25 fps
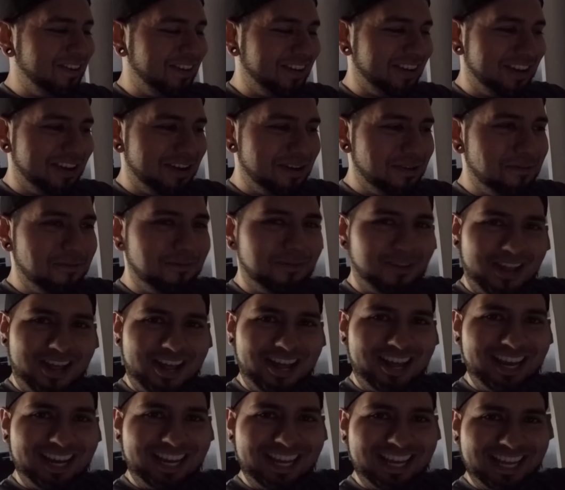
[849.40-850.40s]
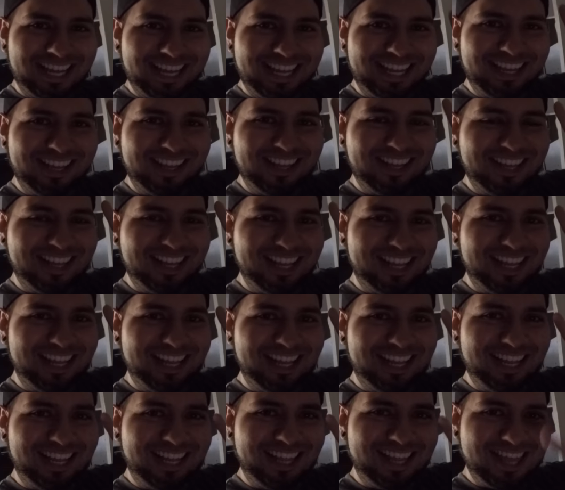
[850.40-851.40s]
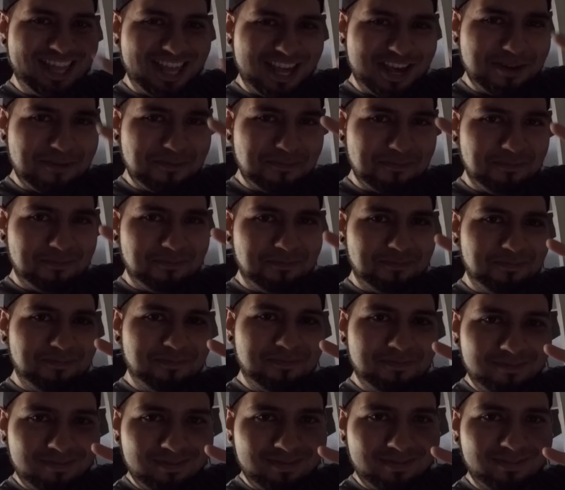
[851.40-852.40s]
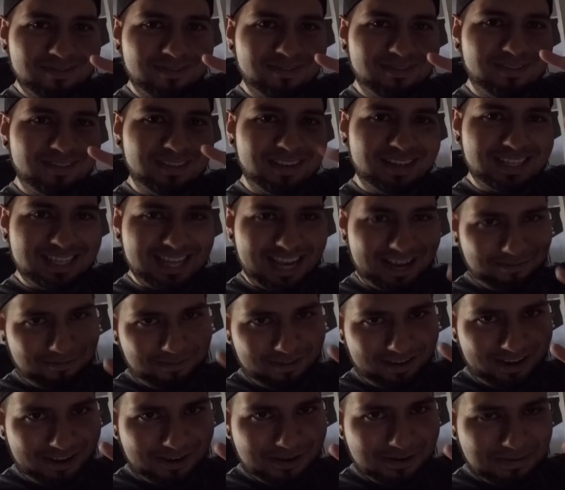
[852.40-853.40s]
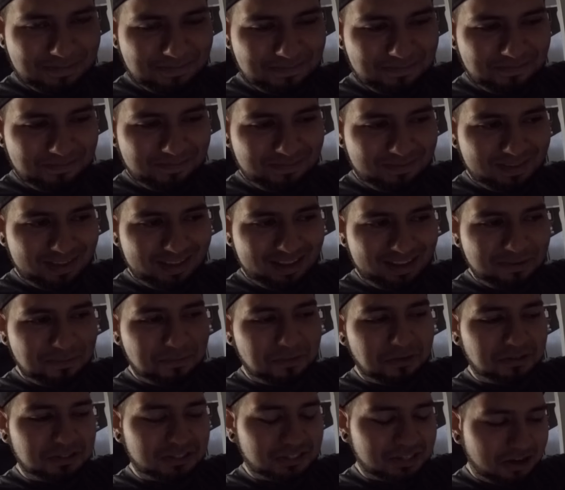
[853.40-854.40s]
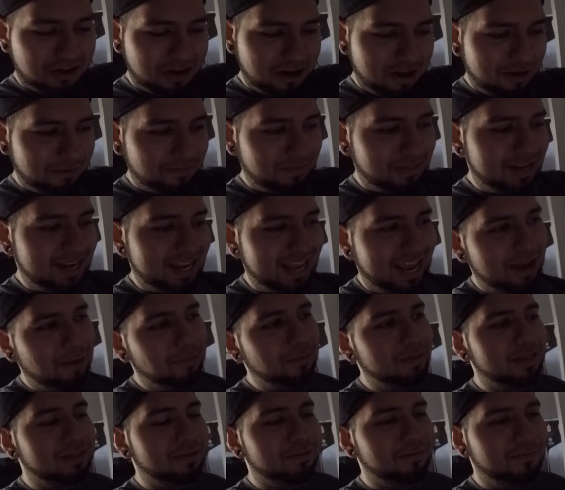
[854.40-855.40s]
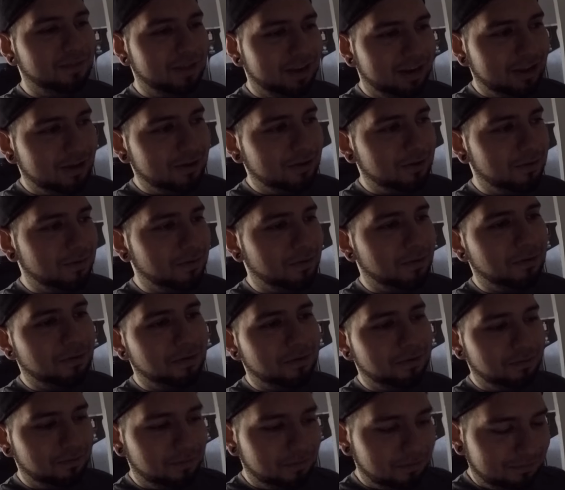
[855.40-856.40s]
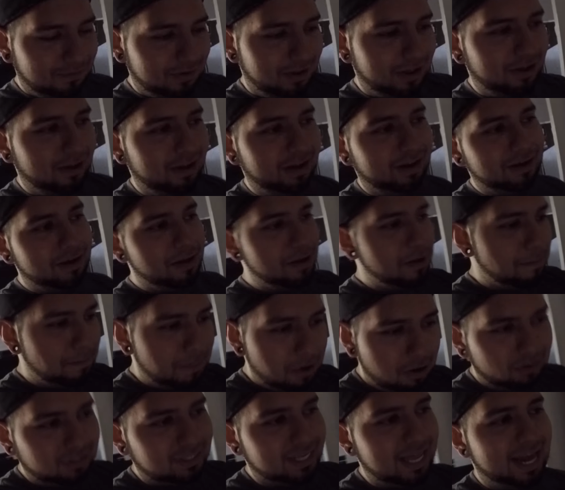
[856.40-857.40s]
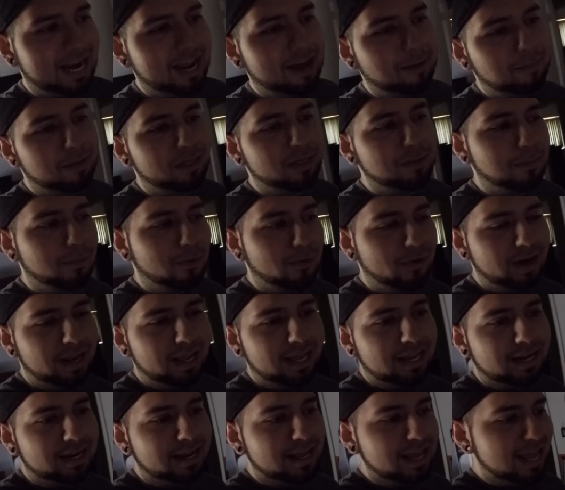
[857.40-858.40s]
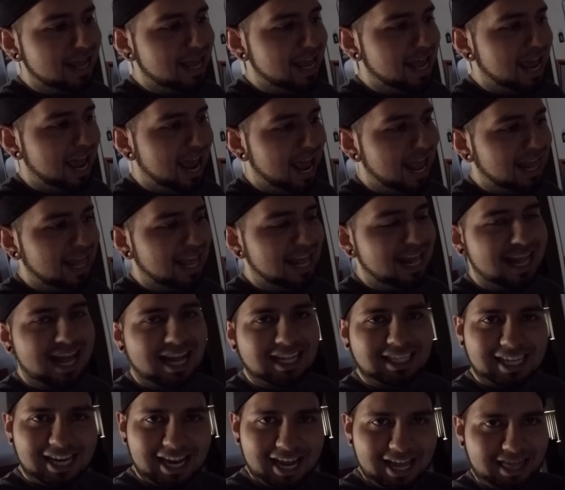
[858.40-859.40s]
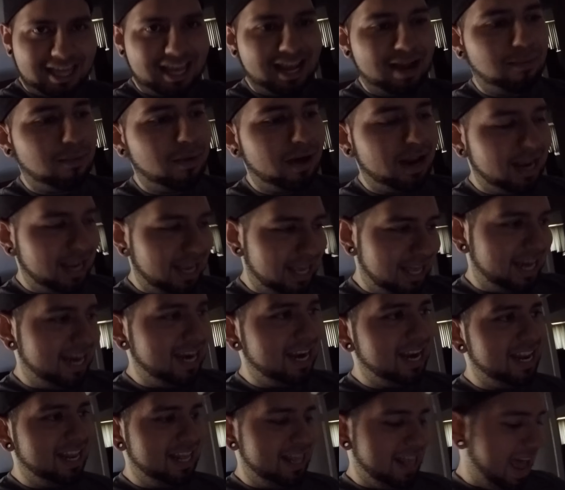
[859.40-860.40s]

We're gonna vlog, gym, tech video. We're gonna start off the day with a video or a vlog, post that up in the morning, and then that's another thing I want to get.